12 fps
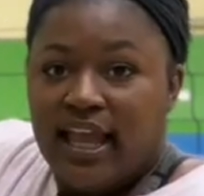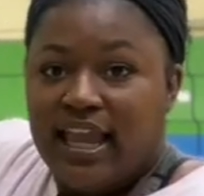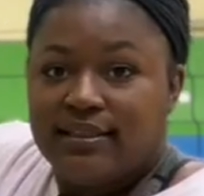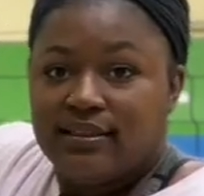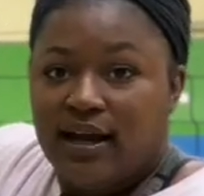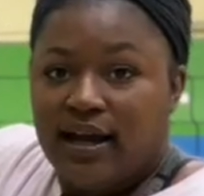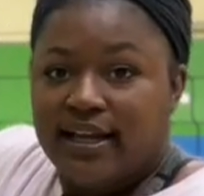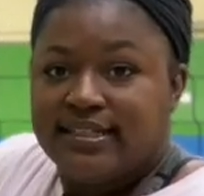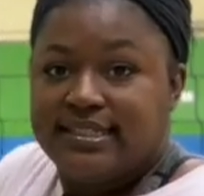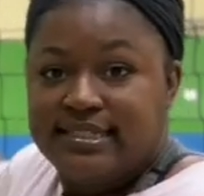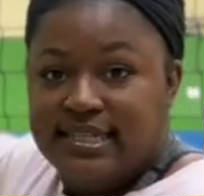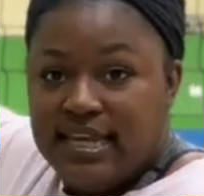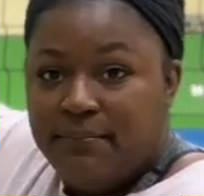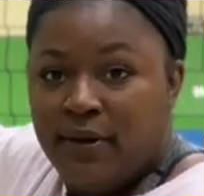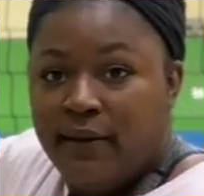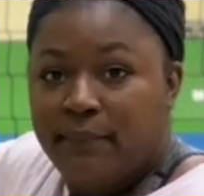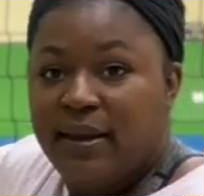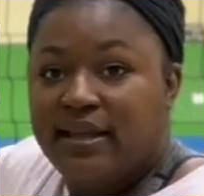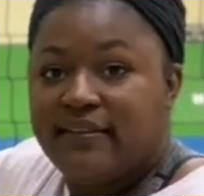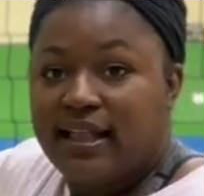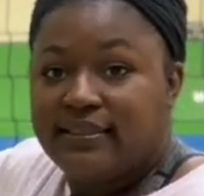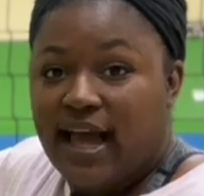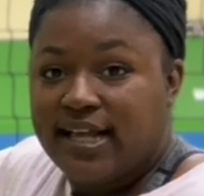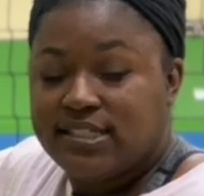and mine. Deep being
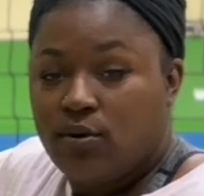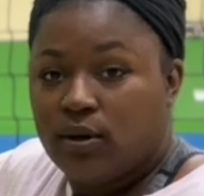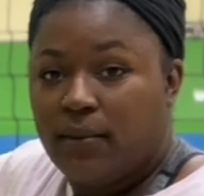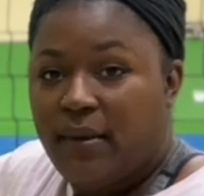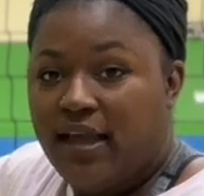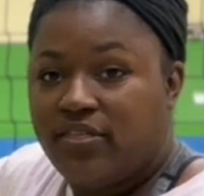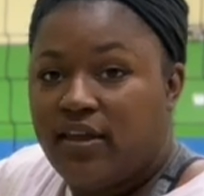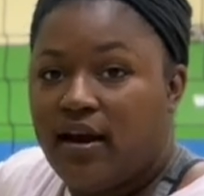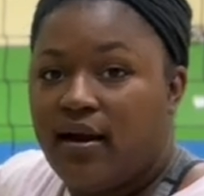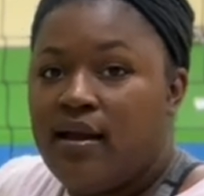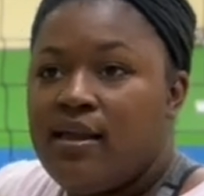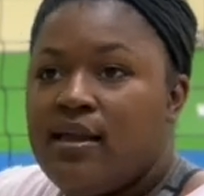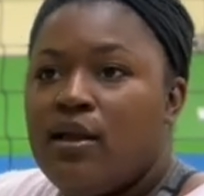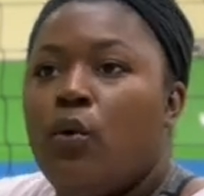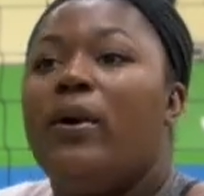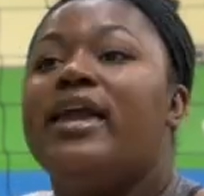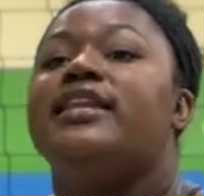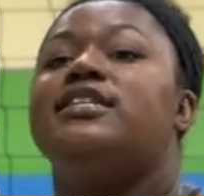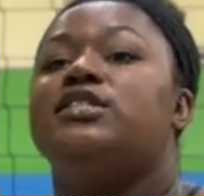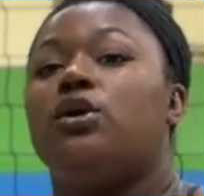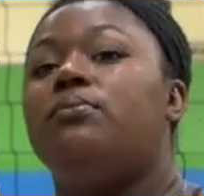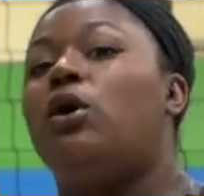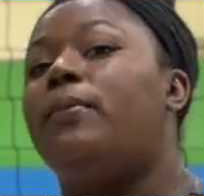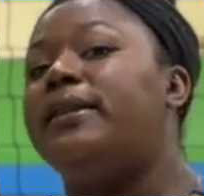that last corner back there. We can
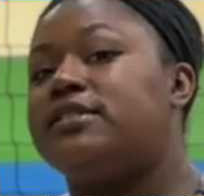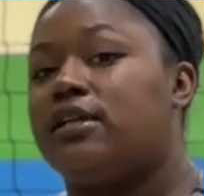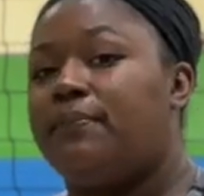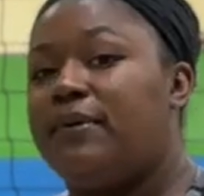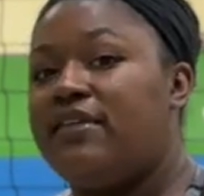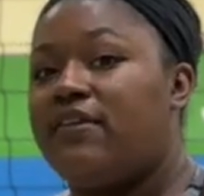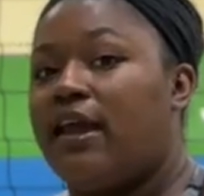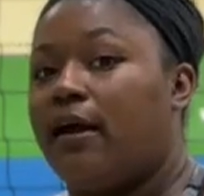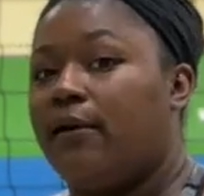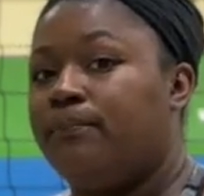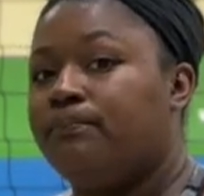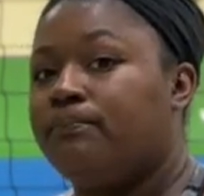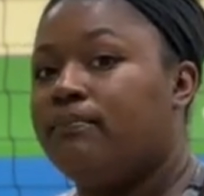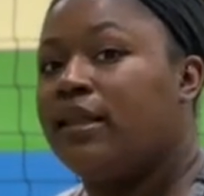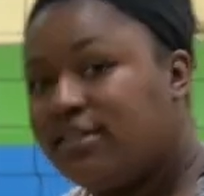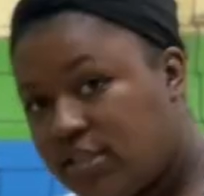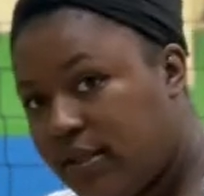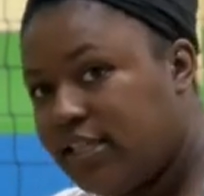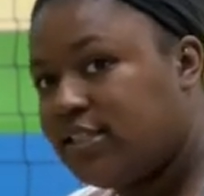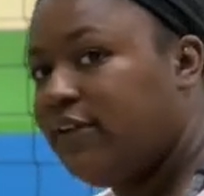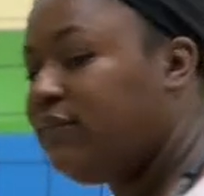assume nobody's gonna be there. So let's give